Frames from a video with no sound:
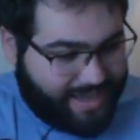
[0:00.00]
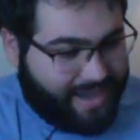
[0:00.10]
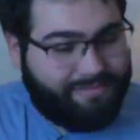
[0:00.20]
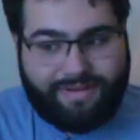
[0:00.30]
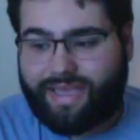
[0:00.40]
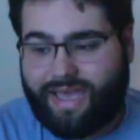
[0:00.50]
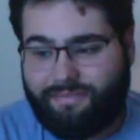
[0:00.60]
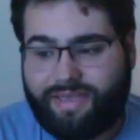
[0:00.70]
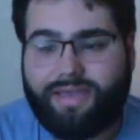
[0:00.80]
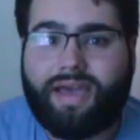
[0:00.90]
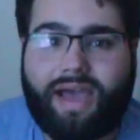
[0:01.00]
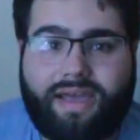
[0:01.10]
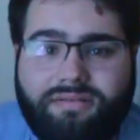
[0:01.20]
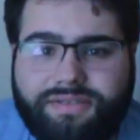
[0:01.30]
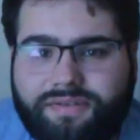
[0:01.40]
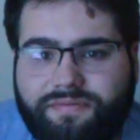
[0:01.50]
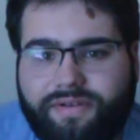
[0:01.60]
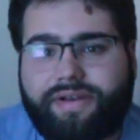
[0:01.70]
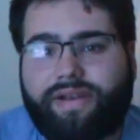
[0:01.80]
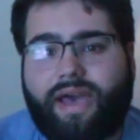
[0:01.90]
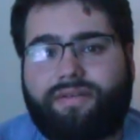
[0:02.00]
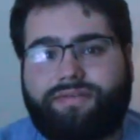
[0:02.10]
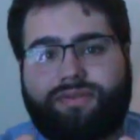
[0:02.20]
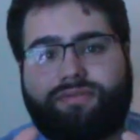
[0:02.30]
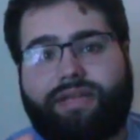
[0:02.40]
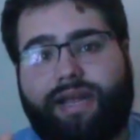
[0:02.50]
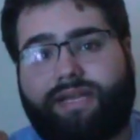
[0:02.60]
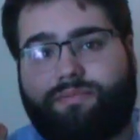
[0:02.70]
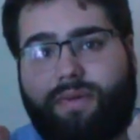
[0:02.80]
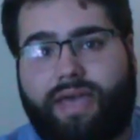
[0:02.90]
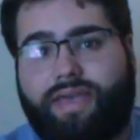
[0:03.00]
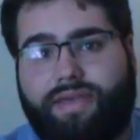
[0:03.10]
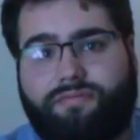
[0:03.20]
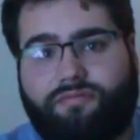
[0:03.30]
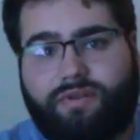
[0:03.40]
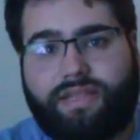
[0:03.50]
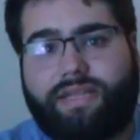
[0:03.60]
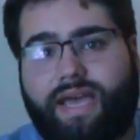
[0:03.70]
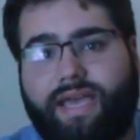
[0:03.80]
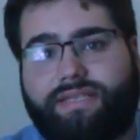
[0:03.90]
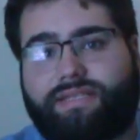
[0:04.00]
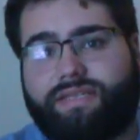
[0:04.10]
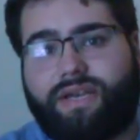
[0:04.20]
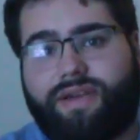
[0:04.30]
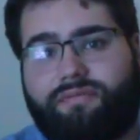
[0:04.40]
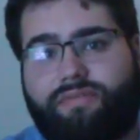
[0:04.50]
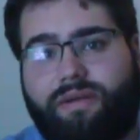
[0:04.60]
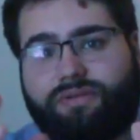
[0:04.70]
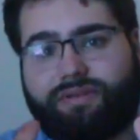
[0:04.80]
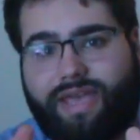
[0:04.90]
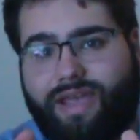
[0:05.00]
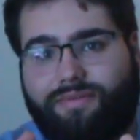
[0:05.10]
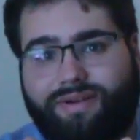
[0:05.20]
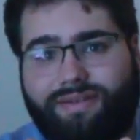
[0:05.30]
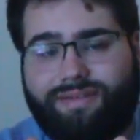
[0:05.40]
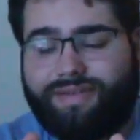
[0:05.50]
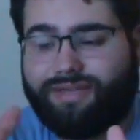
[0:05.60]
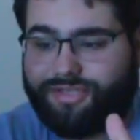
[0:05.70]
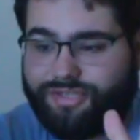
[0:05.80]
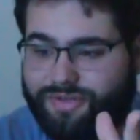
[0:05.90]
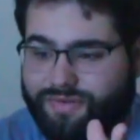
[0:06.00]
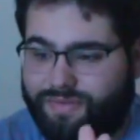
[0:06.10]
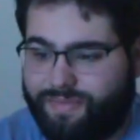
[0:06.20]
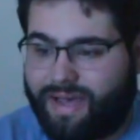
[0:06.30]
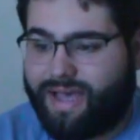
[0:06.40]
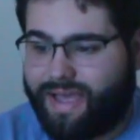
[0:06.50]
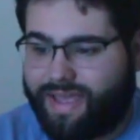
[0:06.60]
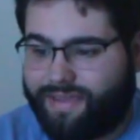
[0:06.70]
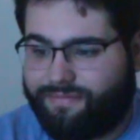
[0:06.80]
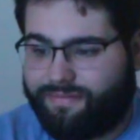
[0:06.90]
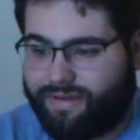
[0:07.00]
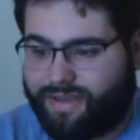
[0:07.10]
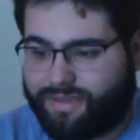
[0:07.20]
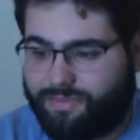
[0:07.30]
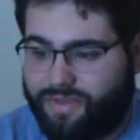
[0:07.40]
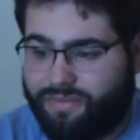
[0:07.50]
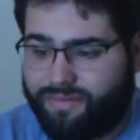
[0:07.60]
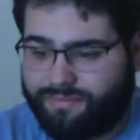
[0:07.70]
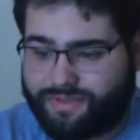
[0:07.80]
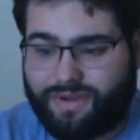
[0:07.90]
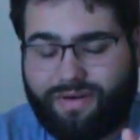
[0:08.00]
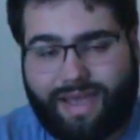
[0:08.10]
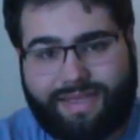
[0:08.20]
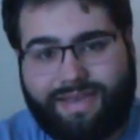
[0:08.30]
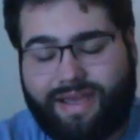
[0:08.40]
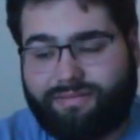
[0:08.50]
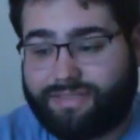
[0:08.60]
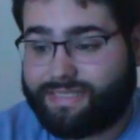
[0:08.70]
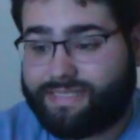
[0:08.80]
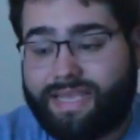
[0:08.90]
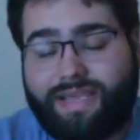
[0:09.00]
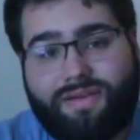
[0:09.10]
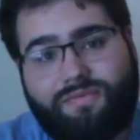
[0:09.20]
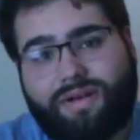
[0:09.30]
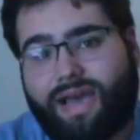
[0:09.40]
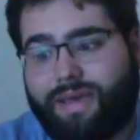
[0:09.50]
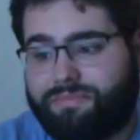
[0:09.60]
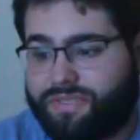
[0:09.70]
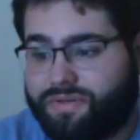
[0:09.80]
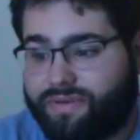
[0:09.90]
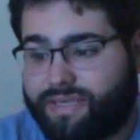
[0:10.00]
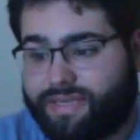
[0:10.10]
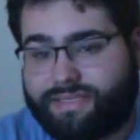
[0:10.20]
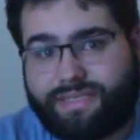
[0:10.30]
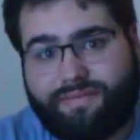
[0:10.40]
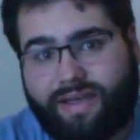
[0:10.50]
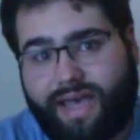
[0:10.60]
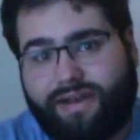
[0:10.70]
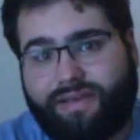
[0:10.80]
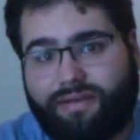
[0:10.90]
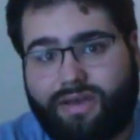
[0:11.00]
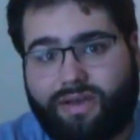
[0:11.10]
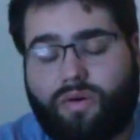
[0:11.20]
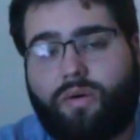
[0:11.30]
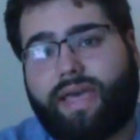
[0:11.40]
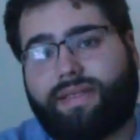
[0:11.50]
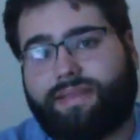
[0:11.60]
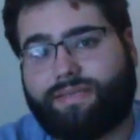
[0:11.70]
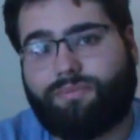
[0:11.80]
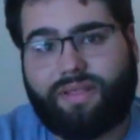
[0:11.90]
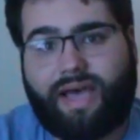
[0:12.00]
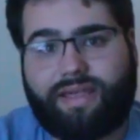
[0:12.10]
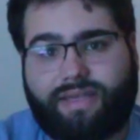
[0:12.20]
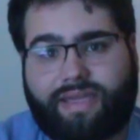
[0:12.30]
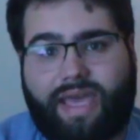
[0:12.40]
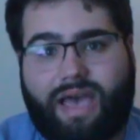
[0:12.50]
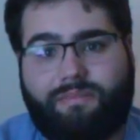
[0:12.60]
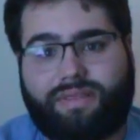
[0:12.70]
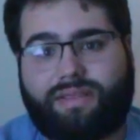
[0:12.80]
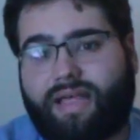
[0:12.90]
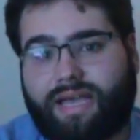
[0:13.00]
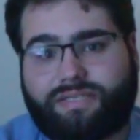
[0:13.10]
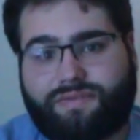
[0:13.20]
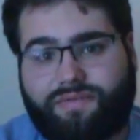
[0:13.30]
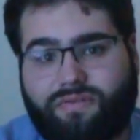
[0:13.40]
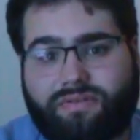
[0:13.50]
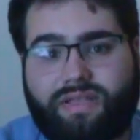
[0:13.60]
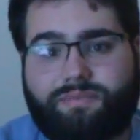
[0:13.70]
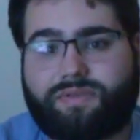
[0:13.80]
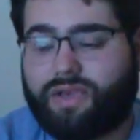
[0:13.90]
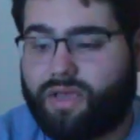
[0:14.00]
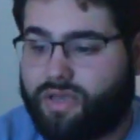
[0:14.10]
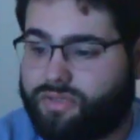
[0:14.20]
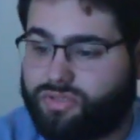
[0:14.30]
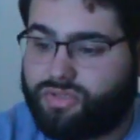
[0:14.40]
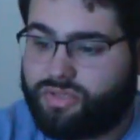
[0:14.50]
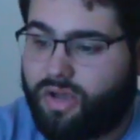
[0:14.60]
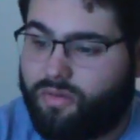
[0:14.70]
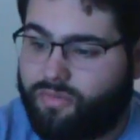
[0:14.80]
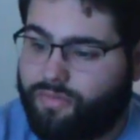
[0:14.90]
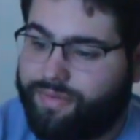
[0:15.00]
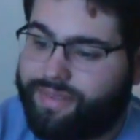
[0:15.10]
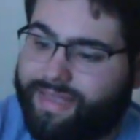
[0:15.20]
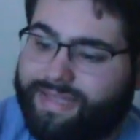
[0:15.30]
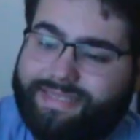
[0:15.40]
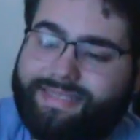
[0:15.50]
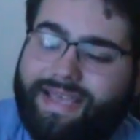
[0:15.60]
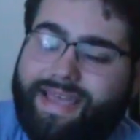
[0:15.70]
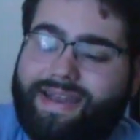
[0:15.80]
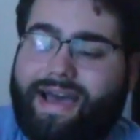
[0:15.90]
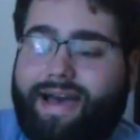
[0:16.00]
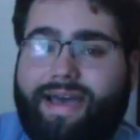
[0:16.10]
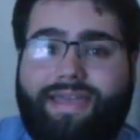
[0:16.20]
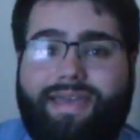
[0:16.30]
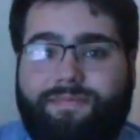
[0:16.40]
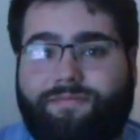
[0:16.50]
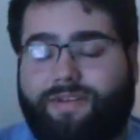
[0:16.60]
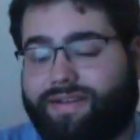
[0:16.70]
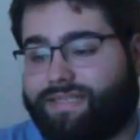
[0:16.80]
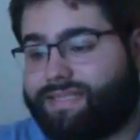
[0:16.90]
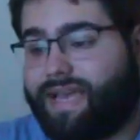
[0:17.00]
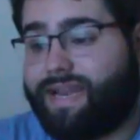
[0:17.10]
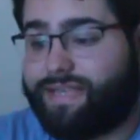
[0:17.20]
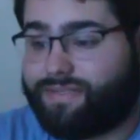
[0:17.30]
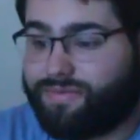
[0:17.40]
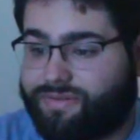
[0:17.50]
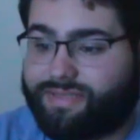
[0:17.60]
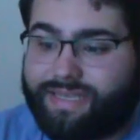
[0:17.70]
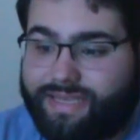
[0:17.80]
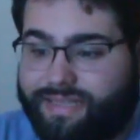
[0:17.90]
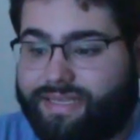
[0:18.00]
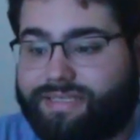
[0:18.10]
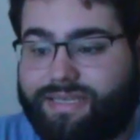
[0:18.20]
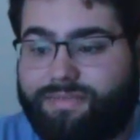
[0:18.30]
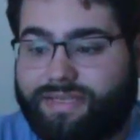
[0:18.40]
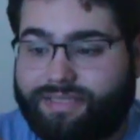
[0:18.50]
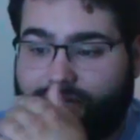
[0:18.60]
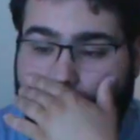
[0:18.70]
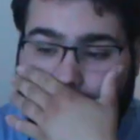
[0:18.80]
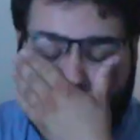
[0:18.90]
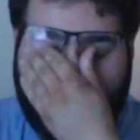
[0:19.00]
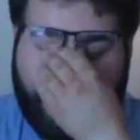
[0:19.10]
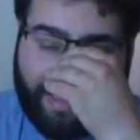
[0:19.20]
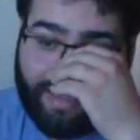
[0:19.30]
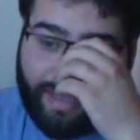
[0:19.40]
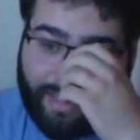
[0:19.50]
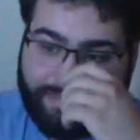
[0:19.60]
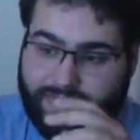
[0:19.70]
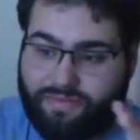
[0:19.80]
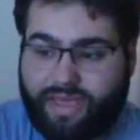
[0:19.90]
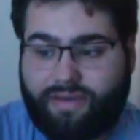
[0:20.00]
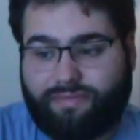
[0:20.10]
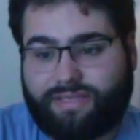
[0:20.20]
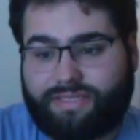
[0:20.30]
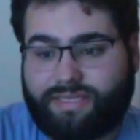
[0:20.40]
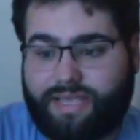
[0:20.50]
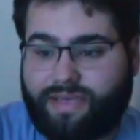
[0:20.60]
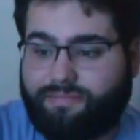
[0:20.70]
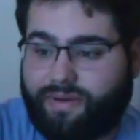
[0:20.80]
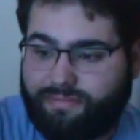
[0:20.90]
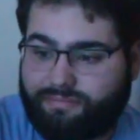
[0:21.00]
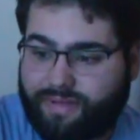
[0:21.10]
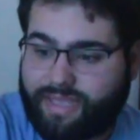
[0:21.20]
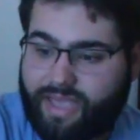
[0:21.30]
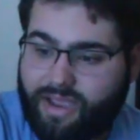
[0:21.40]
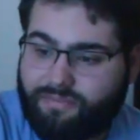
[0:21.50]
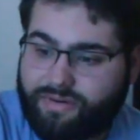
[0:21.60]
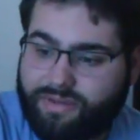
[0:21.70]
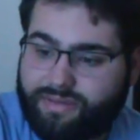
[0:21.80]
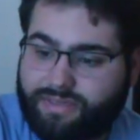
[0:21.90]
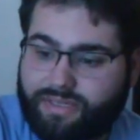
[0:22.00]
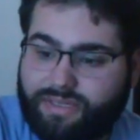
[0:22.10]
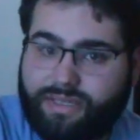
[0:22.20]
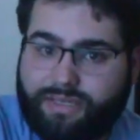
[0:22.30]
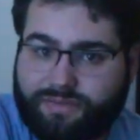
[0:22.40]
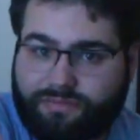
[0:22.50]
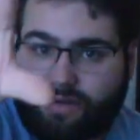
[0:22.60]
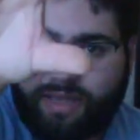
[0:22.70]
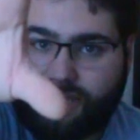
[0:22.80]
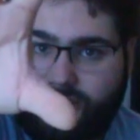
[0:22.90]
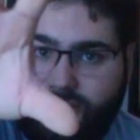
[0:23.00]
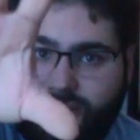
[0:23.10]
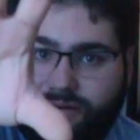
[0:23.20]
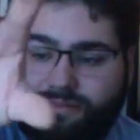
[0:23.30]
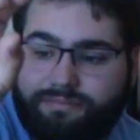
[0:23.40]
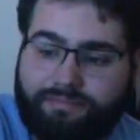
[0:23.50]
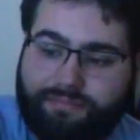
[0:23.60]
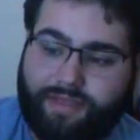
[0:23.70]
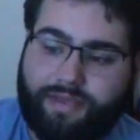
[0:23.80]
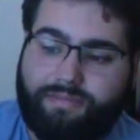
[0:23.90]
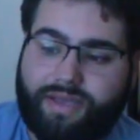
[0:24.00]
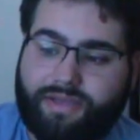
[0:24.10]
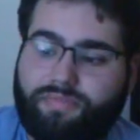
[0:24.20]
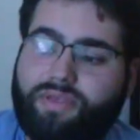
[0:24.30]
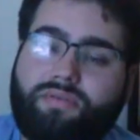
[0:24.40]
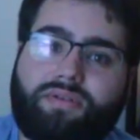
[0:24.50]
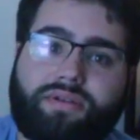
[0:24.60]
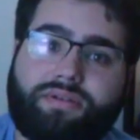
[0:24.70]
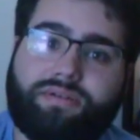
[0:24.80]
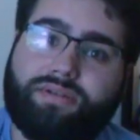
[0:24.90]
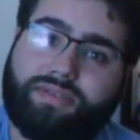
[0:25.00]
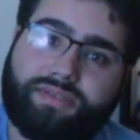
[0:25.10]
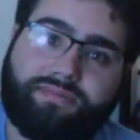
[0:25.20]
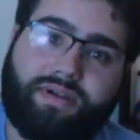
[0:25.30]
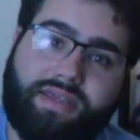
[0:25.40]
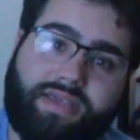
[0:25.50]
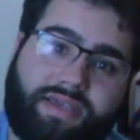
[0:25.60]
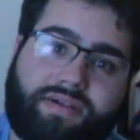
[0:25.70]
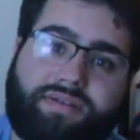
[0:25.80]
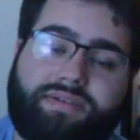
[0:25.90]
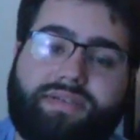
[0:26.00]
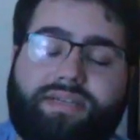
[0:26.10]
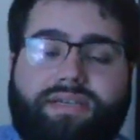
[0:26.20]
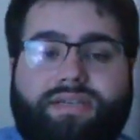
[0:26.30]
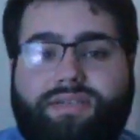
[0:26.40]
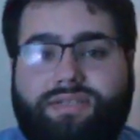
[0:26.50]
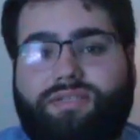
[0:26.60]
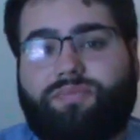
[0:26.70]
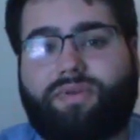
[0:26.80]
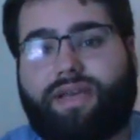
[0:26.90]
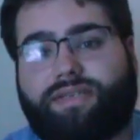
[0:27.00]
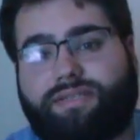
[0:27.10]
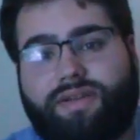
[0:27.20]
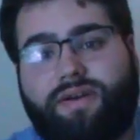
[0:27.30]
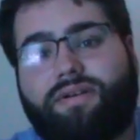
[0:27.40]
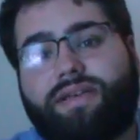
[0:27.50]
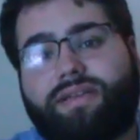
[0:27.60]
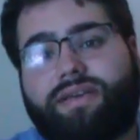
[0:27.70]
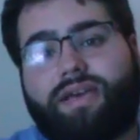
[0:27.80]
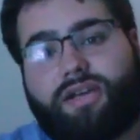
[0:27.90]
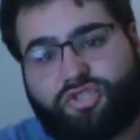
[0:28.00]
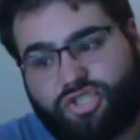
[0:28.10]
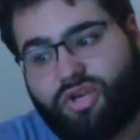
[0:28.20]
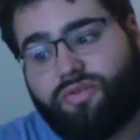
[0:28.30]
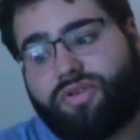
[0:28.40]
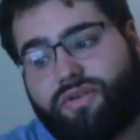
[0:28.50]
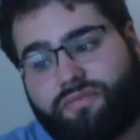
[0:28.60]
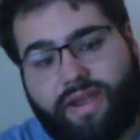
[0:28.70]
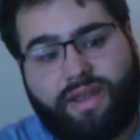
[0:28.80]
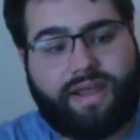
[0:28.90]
I'm really happy. I also figured out how to connect my really nice Rebel camera to my computer, so I can now see what I'm doing instead of kind of going at this blind like I have in the last few clips. So with that said, I am very excited. It's because I can like see myself. You can't really see it, but my camera is right here and my computer is right here. Super nice. You know what? I'll show it to you right